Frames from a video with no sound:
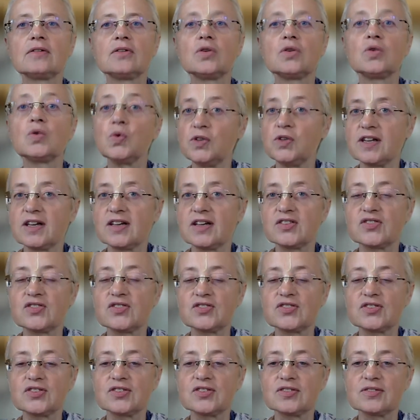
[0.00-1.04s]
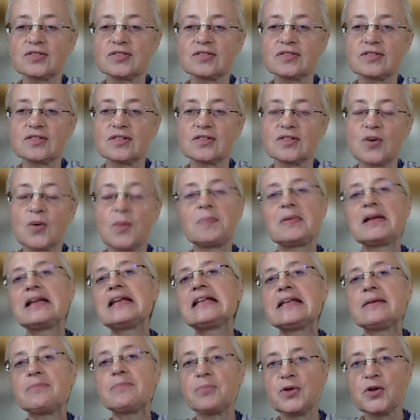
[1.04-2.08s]
goodness,
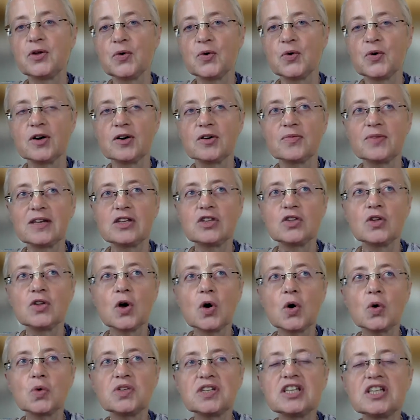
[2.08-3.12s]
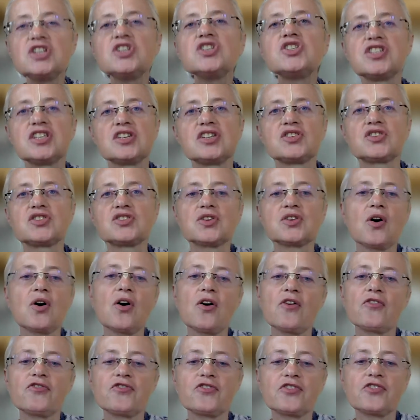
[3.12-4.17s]
completely pure, with no tinges
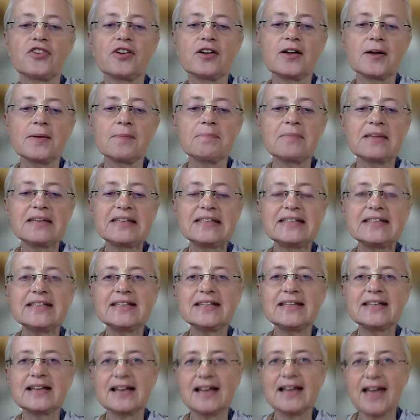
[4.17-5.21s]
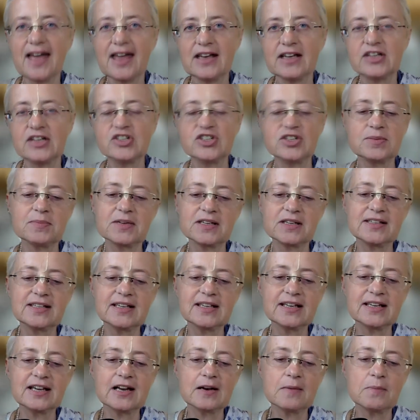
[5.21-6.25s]
of material energy,
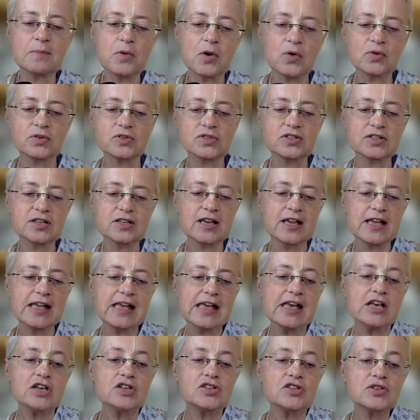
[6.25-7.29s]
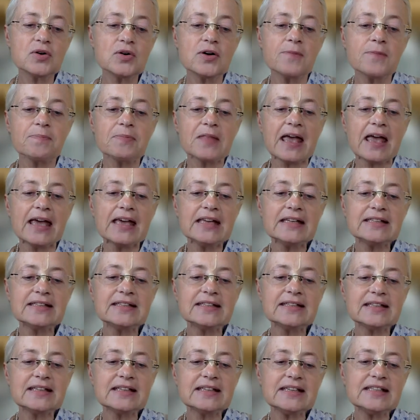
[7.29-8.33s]
material modes. So
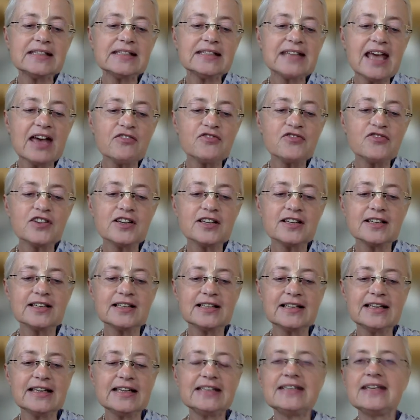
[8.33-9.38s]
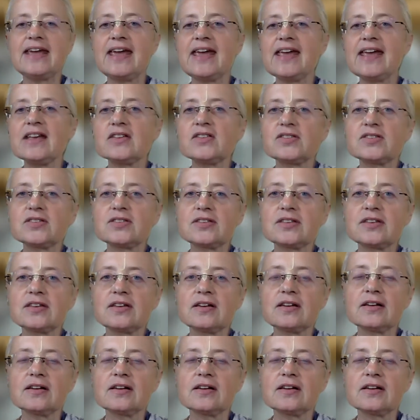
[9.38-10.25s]
it definitely takes